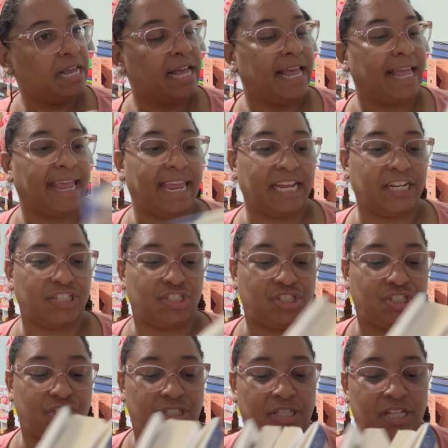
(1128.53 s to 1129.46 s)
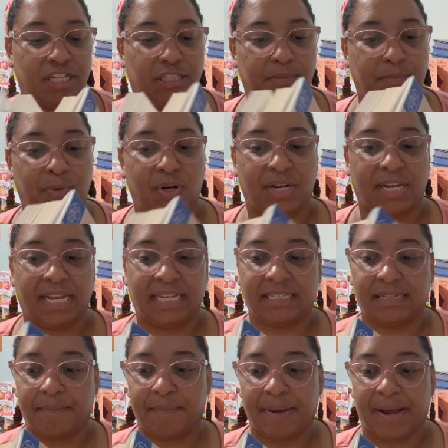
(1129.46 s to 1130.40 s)
and this book
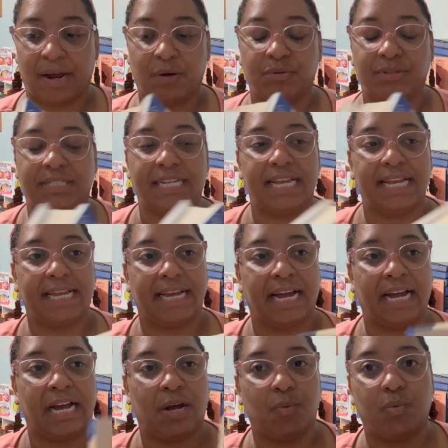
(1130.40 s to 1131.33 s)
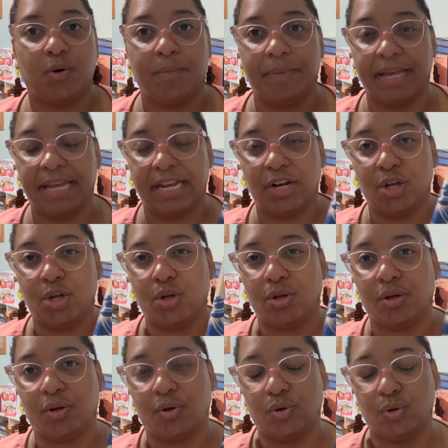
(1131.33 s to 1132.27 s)
is about a woman
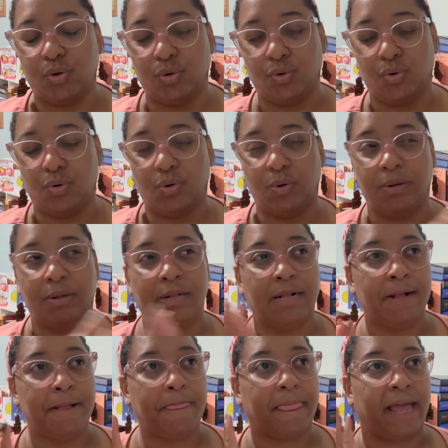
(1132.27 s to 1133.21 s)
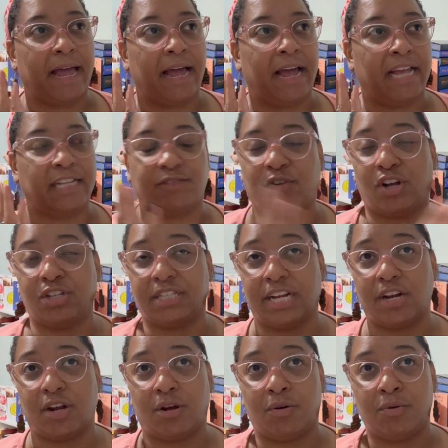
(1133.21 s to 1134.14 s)
who, as far as I
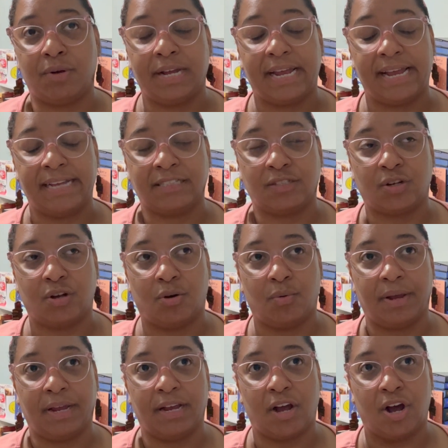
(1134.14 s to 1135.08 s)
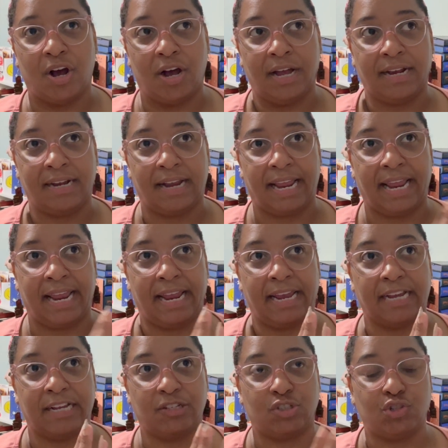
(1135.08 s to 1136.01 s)
know, is going on
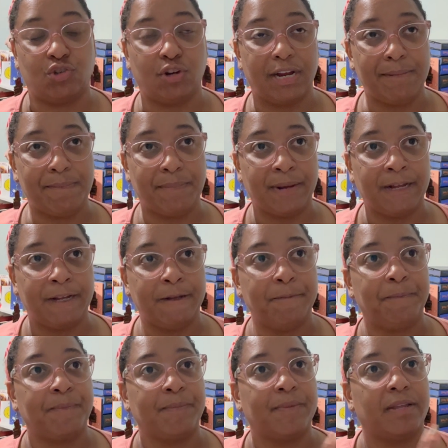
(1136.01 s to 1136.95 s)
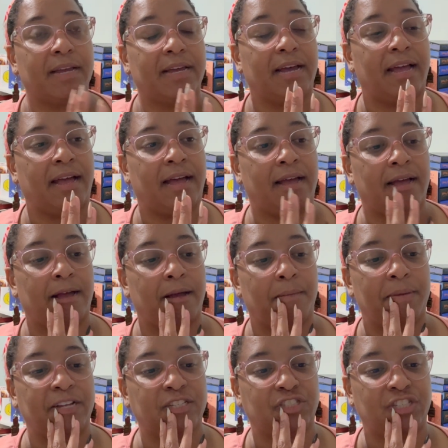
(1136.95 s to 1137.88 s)
a trip,
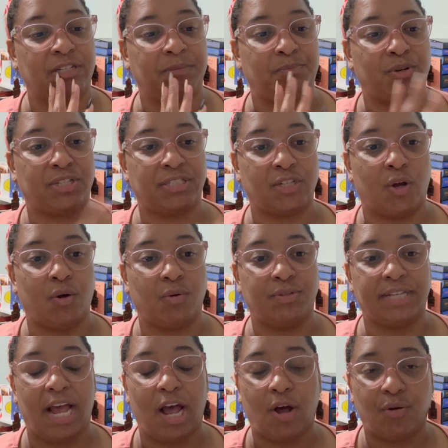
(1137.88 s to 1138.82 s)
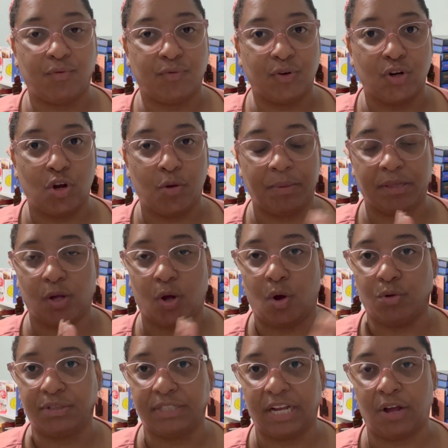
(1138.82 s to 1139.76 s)
and she books a hotel room, and the
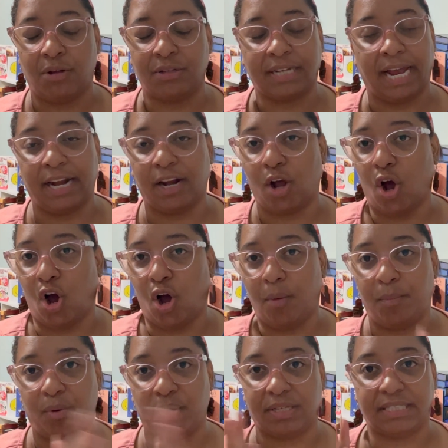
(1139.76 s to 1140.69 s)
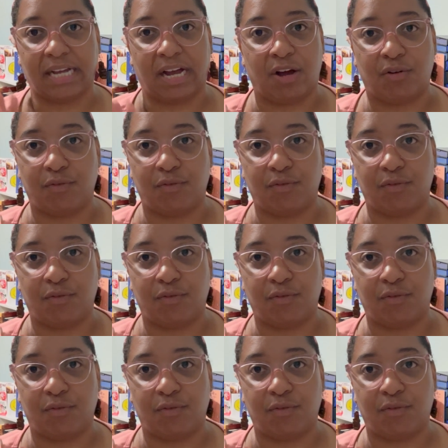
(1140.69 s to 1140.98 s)
hotel is kind of all booked out